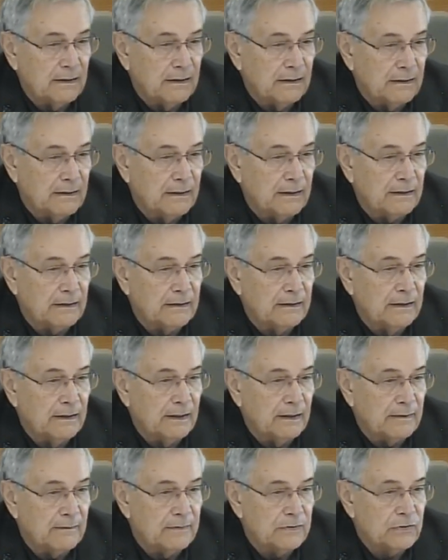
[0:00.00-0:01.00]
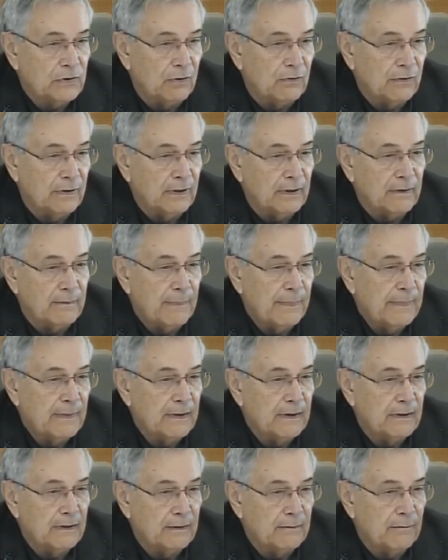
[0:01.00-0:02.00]
that it showed
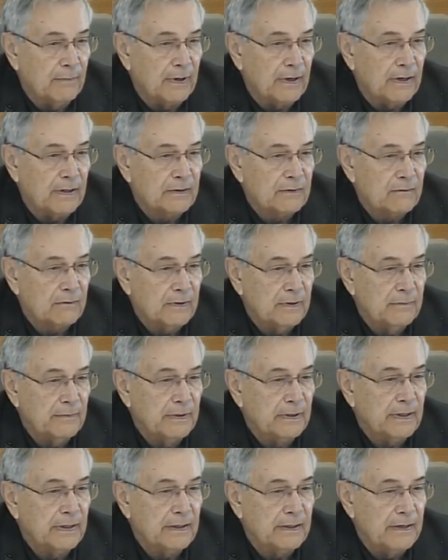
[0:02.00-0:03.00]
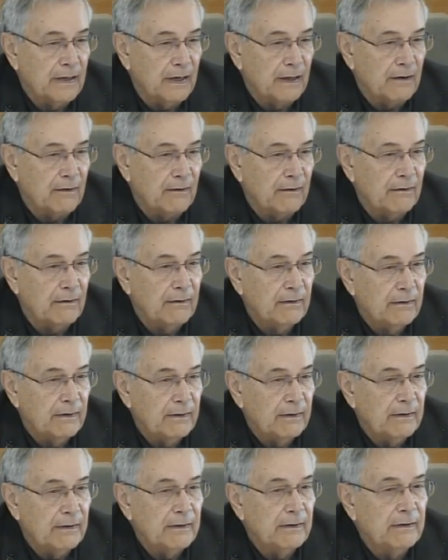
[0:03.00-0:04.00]
about a $3 million
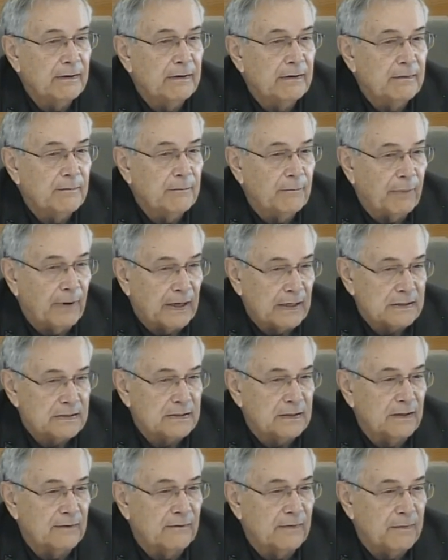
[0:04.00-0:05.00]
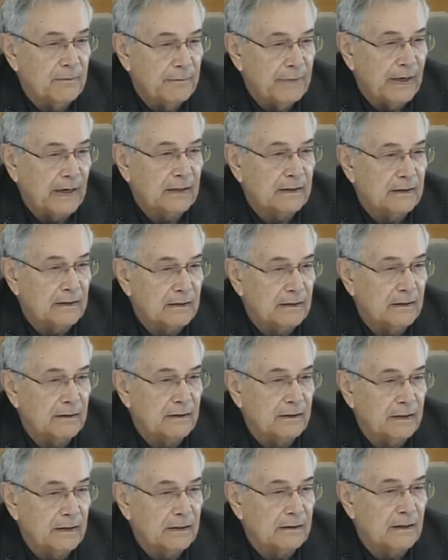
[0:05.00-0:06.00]
positive impact to
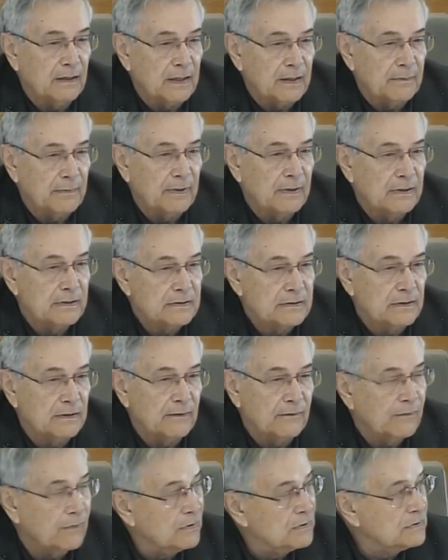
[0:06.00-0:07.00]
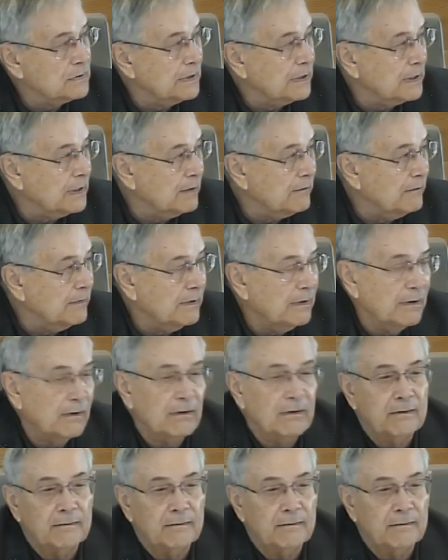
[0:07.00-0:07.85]
the economy of the city of Forest Lake every year.